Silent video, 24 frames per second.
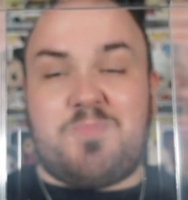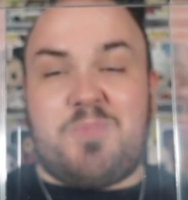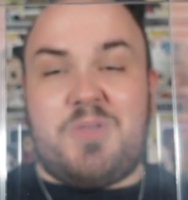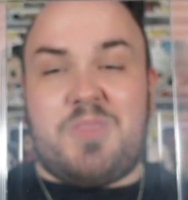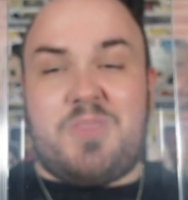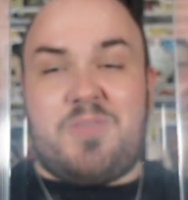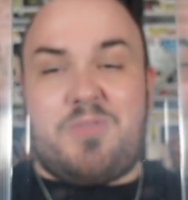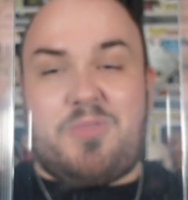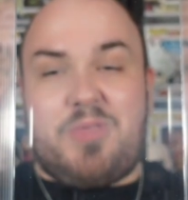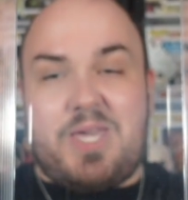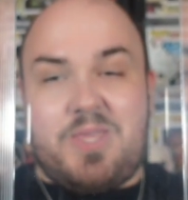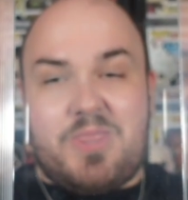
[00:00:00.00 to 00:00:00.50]
But
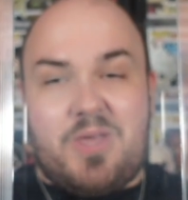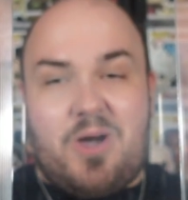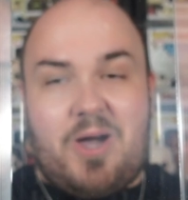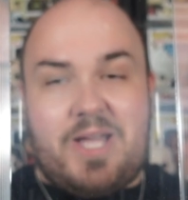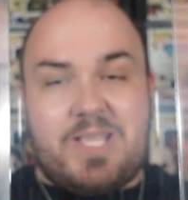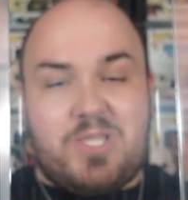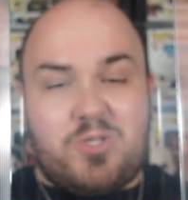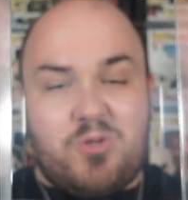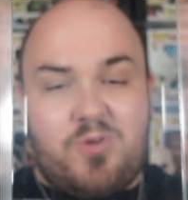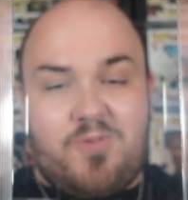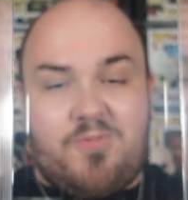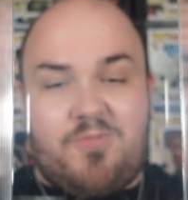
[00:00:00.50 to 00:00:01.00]
the thing that
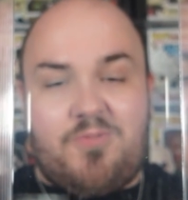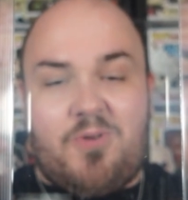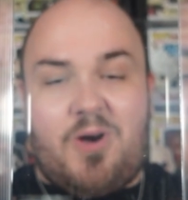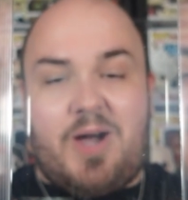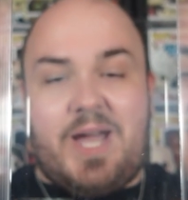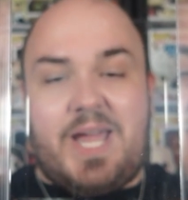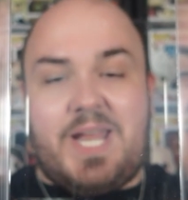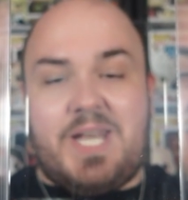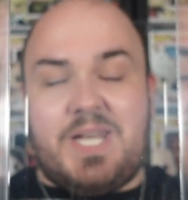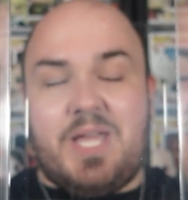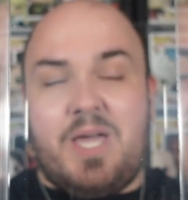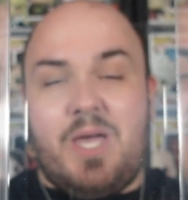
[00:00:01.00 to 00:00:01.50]
I do
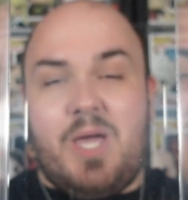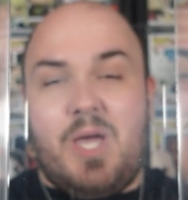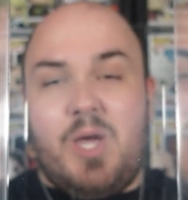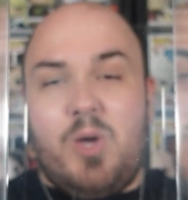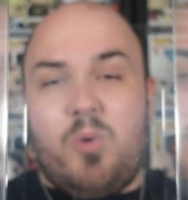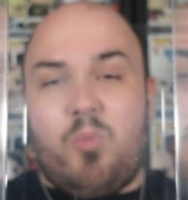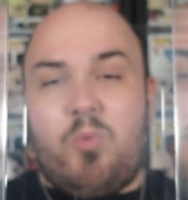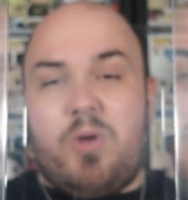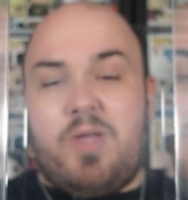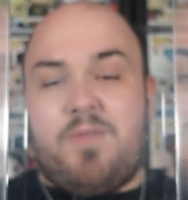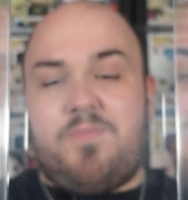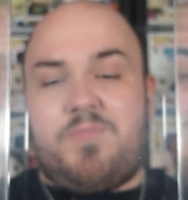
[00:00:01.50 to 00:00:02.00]
find
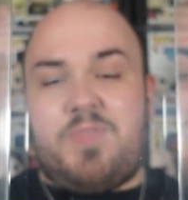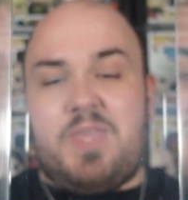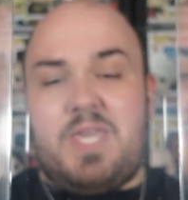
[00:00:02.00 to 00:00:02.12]
with